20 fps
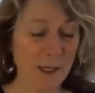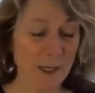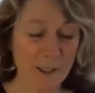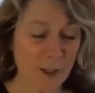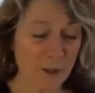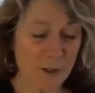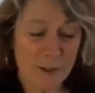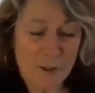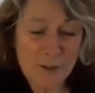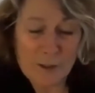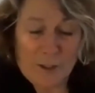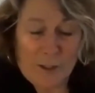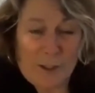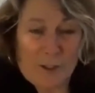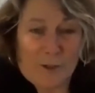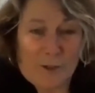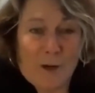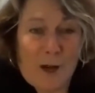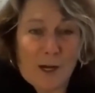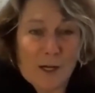
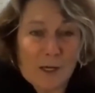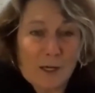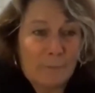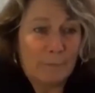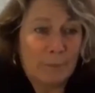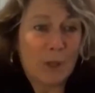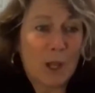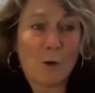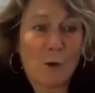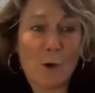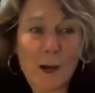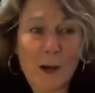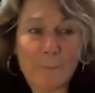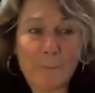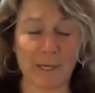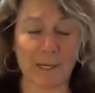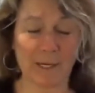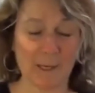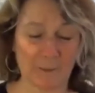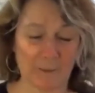You're not going to blow up
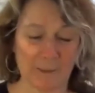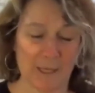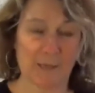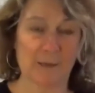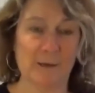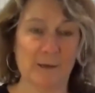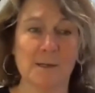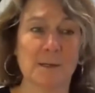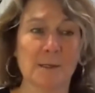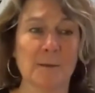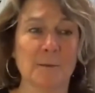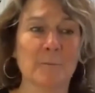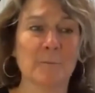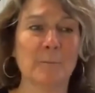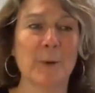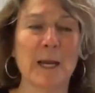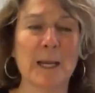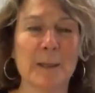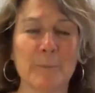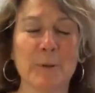anything
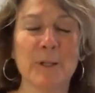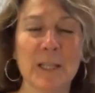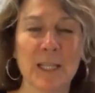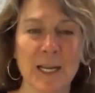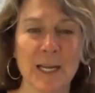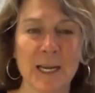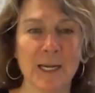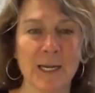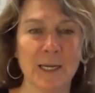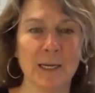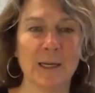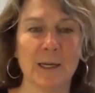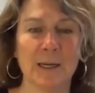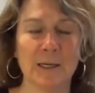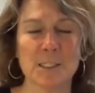by playing,